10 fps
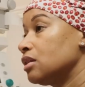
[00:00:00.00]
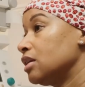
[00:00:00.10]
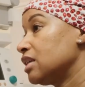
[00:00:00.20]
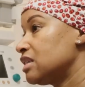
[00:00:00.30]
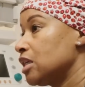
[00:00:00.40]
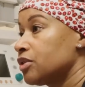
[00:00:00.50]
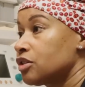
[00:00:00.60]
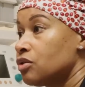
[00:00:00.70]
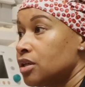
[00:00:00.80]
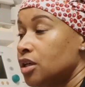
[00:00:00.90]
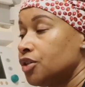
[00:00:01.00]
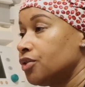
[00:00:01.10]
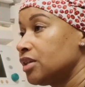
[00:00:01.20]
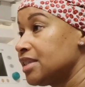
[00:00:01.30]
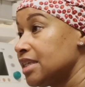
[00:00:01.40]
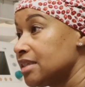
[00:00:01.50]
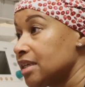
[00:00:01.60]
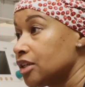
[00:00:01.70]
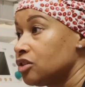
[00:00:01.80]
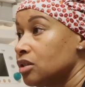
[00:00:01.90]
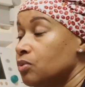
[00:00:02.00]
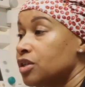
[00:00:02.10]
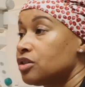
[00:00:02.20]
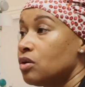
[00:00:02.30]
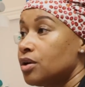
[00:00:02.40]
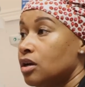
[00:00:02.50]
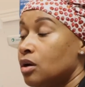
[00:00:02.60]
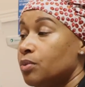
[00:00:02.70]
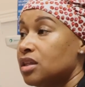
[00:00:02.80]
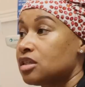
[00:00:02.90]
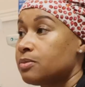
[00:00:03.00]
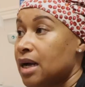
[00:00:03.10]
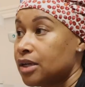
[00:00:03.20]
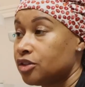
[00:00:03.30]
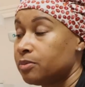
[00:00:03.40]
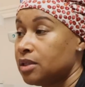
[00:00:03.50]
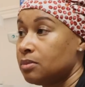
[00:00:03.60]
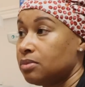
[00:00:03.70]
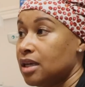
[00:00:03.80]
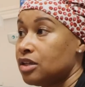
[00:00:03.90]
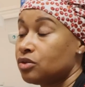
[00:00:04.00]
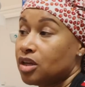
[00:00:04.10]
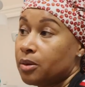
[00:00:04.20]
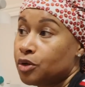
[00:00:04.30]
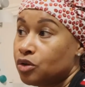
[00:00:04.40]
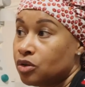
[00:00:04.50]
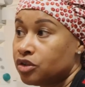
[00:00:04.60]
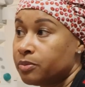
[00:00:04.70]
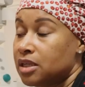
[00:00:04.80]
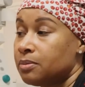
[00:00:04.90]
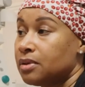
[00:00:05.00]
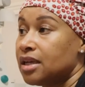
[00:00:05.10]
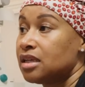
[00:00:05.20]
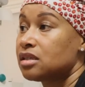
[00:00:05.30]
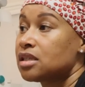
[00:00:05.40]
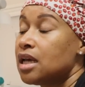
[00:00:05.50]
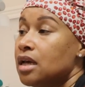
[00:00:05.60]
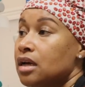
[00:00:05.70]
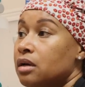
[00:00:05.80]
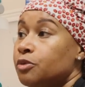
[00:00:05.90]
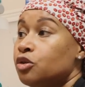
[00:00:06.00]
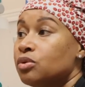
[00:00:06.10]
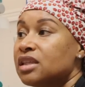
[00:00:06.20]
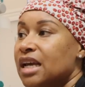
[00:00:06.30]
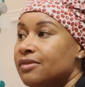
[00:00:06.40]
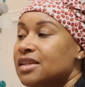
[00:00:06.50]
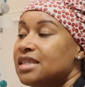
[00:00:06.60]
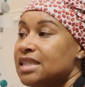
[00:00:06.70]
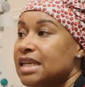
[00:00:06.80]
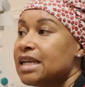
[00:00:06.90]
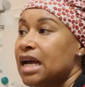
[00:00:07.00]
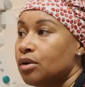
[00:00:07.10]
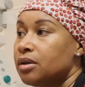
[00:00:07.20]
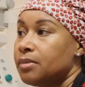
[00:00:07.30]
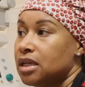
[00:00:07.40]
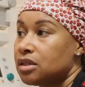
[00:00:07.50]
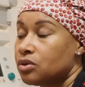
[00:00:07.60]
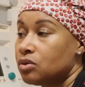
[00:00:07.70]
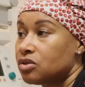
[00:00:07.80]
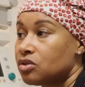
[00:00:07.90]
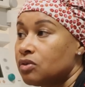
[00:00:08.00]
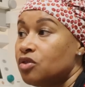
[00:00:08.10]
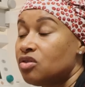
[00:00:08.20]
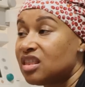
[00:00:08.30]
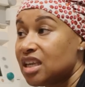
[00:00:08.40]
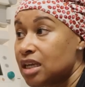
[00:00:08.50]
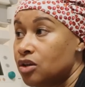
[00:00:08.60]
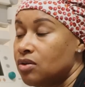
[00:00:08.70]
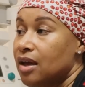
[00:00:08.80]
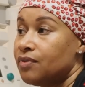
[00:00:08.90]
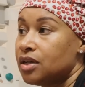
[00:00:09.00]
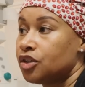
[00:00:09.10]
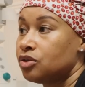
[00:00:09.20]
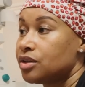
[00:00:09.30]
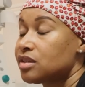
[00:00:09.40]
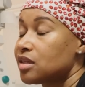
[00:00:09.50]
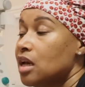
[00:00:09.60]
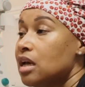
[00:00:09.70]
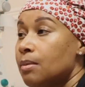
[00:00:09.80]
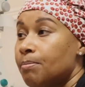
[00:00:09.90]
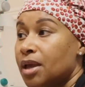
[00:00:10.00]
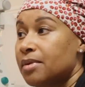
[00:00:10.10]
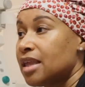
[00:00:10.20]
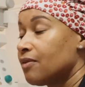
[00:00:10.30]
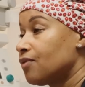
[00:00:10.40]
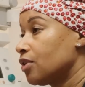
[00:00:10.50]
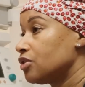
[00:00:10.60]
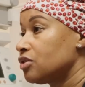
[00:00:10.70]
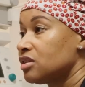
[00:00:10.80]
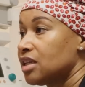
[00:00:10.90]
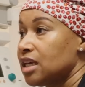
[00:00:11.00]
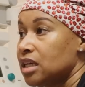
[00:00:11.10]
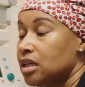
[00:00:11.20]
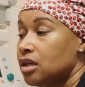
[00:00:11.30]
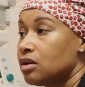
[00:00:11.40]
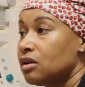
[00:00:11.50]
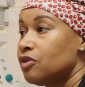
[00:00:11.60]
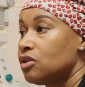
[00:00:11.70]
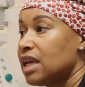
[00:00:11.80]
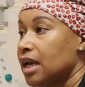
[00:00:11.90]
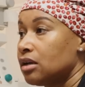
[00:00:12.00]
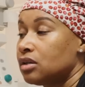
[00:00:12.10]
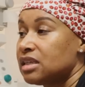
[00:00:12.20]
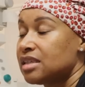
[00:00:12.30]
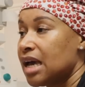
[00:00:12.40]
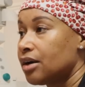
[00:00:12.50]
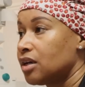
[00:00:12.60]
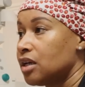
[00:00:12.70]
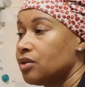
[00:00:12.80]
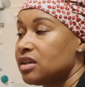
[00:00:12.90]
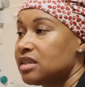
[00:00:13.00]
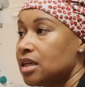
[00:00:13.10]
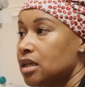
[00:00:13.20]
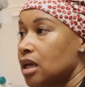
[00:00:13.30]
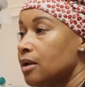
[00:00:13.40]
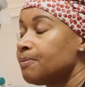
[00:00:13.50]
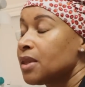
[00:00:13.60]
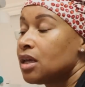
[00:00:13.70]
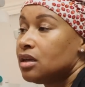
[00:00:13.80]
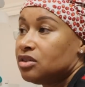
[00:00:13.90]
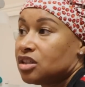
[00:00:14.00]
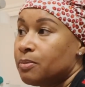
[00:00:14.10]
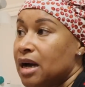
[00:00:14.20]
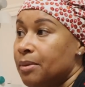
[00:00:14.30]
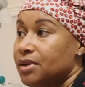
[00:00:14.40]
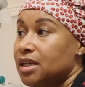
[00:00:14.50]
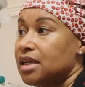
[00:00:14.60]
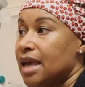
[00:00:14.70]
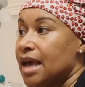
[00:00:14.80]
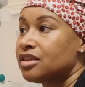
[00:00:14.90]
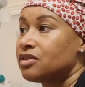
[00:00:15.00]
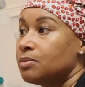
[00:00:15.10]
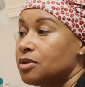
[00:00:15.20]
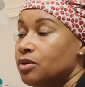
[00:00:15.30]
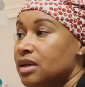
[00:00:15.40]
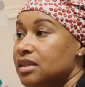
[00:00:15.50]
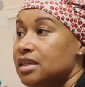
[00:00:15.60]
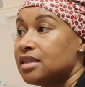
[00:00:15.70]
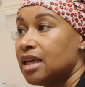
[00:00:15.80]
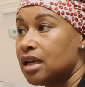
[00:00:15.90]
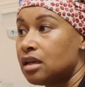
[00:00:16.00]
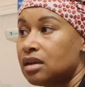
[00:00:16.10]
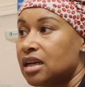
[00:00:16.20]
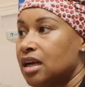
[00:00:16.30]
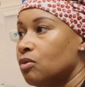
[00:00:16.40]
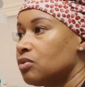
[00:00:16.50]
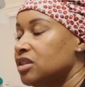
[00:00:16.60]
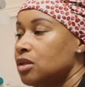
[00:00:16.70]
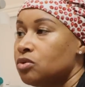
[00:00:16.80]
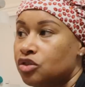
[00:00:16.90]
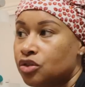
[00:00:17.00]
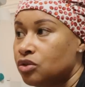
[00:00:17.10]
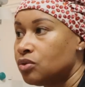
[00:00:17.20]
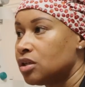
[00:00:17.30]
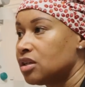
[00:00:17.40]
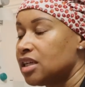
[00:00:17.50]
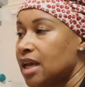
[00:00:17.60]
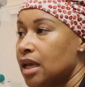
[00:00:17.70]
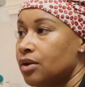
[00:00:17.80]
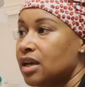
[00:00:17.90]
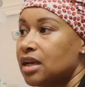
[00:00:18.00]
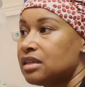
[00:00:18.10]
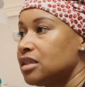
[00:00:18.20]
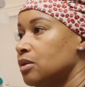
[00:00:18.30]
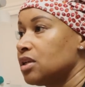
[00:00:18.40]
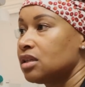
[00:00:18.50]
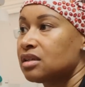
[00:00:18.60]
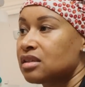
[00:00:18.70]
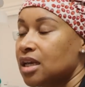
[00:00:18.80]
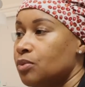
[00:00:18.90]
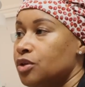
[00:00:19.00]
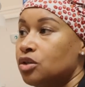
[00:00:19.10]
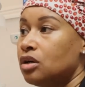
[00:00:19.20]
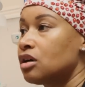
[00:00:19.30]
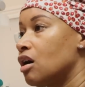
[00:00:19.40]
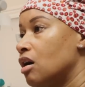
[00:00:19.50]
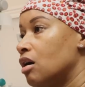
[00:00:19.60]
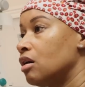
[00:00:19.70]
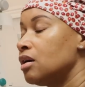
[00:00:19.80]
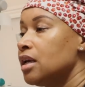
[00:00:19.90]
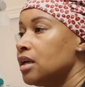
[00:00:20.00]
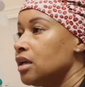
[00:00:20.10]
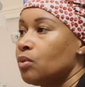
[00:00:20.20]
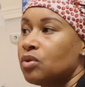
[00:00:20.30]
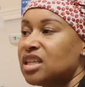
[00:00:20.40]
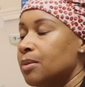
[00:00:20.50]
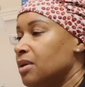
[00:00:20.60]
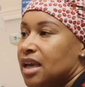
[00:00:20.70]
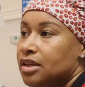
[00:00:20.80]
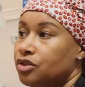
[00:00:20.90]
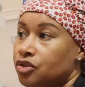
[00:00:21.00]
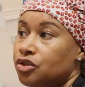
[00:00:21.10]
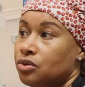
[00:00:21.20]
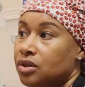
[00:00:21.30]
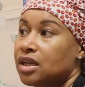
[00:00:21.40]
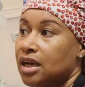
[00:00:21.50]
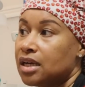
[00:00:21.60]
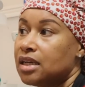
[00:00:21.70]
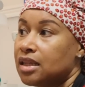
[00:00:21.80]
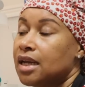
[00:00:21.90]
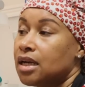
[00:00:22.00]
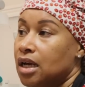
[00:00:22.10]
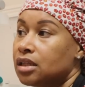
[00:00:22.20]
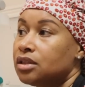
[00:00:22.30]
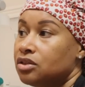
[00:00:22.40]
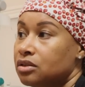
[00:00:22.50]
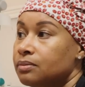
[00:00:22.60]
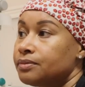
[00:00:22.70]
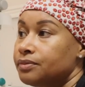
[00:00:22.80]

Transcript: Look and see what's going on during the C-section, what's going on when the spinal's being placed or the epidural's being placed. Um, you really have to seek it out in med school. So if you think you have an interest, maybe that first or second year, if you can on a Saturday or a Sunday, just pop in and ask some of the residents, hey, can I see what you're doing on a day or can I see what it looks like when you're on call and what type of cases you're doing to kind of get that knowledge.